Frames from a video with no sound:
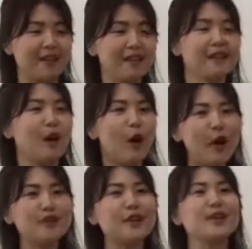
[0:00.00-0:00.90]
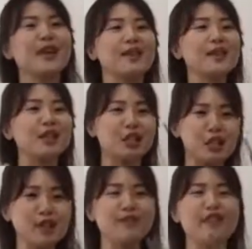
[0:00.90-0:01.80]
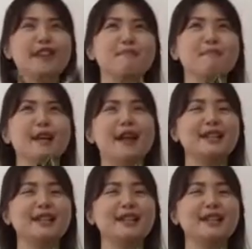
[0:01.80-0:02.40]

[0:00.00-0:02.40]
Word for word: However, you cannot achieve it by